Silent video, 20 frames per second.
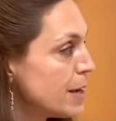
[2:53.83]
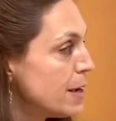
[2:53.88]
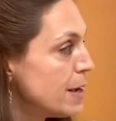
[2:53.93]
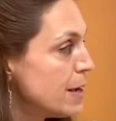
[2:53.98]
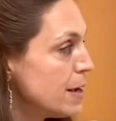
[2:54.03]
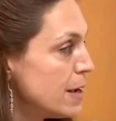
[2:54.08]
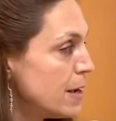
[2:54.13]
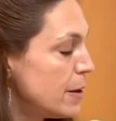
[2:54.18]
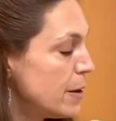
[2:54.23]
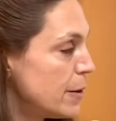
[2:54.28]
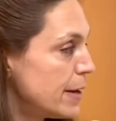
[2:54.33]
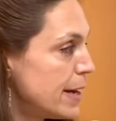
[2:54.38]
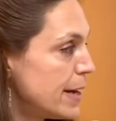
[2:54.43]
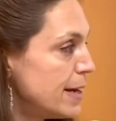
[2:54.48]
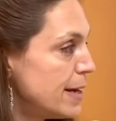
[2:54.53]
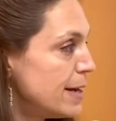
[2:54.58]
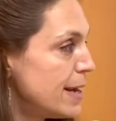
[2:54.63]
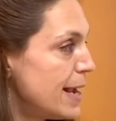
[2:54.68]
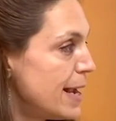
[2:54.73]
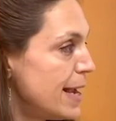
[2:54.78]

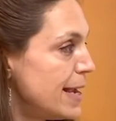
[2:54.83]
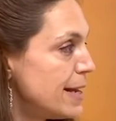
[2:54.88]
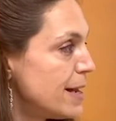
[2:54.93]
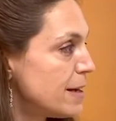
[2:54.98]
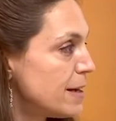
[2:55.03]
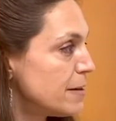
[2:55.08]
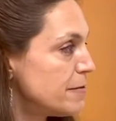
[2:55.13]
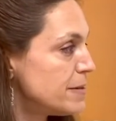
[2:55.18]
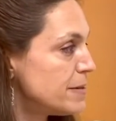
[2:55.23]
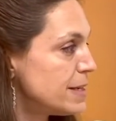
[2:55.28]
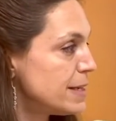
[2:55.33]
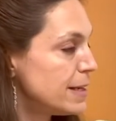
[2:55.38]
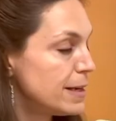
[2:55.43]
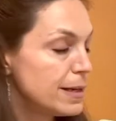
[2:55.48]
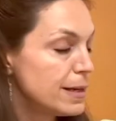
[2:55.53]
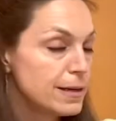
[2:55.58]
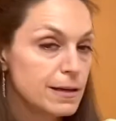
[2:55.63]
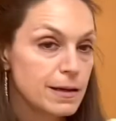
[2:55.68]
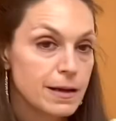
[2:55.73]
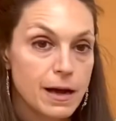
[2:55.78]
okay? 8 out of
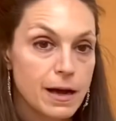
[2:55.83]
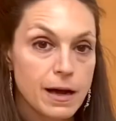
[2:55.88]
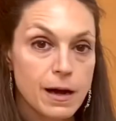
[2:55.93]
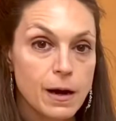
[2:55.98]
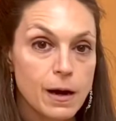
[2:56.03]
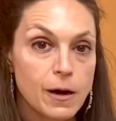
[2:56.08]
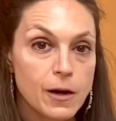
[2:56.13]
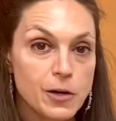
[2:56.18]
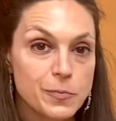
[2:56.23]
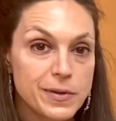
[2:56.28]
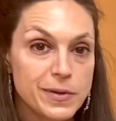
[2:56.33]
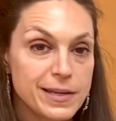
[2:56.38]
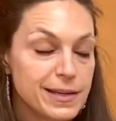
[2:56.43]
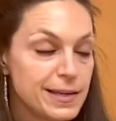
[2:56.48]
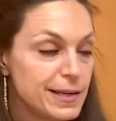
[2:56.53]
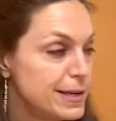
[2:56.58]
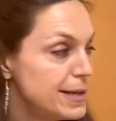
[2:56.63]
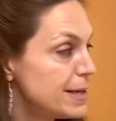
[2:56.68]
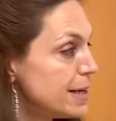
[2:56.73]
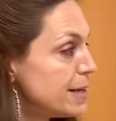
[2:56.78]
10
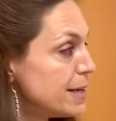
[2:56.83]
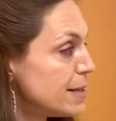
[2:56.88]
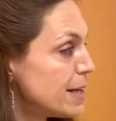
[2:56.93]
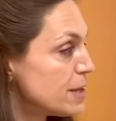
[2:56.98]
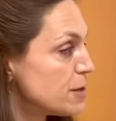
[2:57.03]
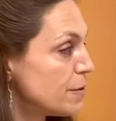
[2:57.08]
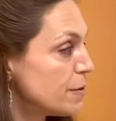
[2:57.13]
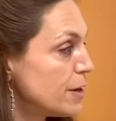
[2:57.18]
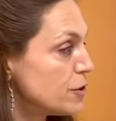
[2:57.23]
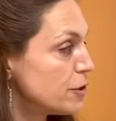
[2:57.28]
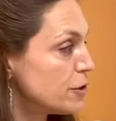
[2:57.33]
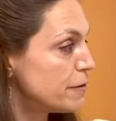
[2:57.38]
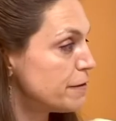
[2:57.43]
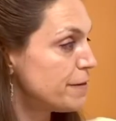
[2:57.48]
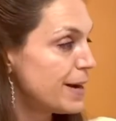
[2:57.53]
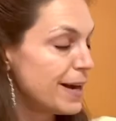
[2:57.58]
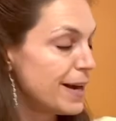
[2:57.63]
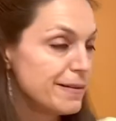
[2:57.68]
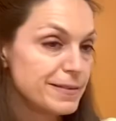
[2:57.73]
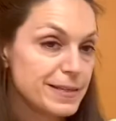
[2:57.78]
RPE, that's around your
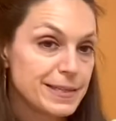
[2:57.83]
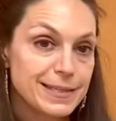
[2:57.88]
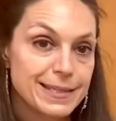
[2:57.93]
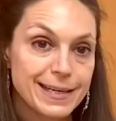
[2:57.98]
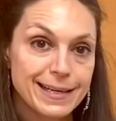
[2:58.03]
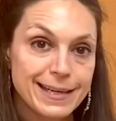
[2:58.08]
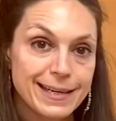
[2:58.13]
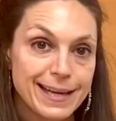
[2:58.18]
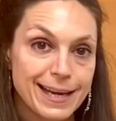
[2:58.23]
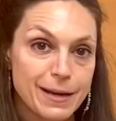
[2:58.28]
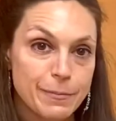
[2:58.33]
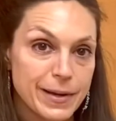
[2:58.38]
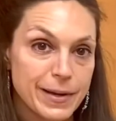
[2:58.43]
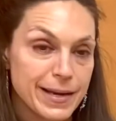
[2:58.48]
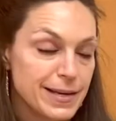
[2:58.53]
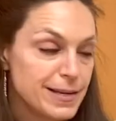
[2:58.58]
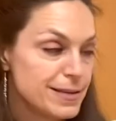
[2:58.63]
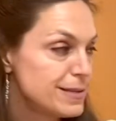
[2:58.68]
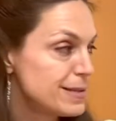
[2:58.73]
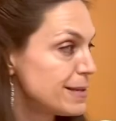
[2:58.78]
5 to 10K
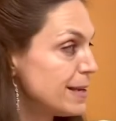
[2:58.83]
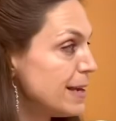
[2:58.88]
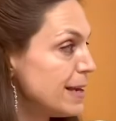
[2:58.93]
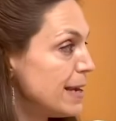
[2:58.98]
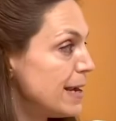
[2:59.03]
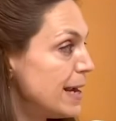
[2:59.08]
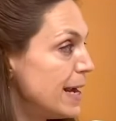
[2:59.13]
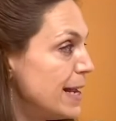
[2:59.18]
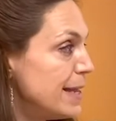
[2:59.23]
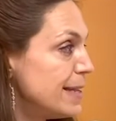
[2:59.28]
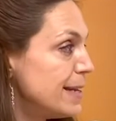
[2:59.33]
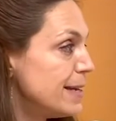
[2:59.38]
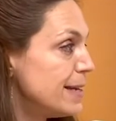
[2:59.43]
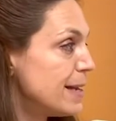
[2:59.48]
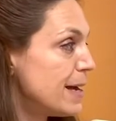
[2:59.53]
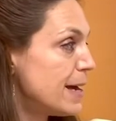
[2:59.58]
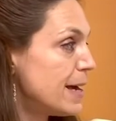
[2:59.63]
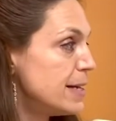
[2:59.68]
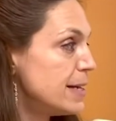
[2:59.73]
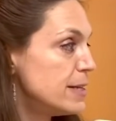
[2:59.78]
pace, and then
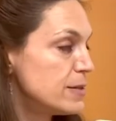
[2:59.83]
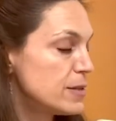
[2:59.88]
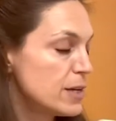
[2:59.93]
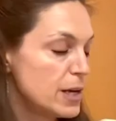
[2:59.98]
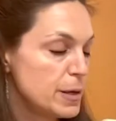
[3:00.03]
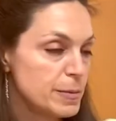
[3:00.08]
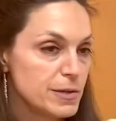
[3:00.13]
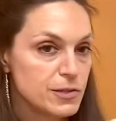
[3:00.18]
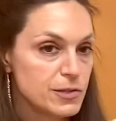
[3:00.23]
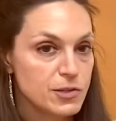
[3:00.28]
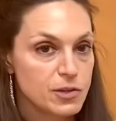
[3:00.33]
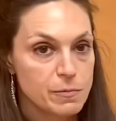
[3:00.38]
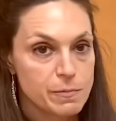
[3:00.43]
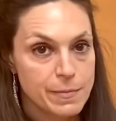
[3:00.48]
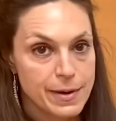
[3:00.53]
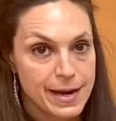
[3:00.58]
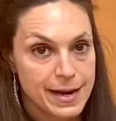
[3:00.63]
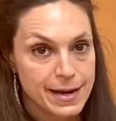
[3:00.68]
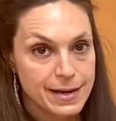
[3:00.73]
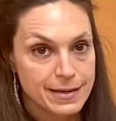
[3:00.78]
9 is almost your
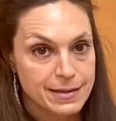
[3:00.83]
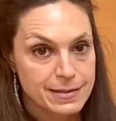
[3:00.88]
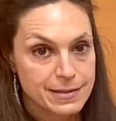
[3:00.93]
max,